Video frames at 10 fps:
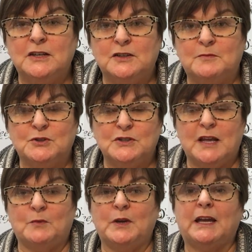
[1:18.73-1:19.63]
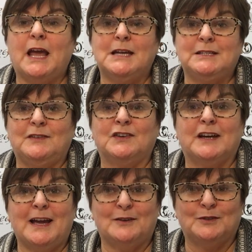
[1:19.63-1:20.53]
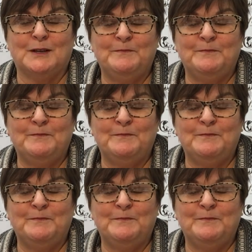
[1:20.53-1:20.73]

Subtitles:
numbers that we can't even count.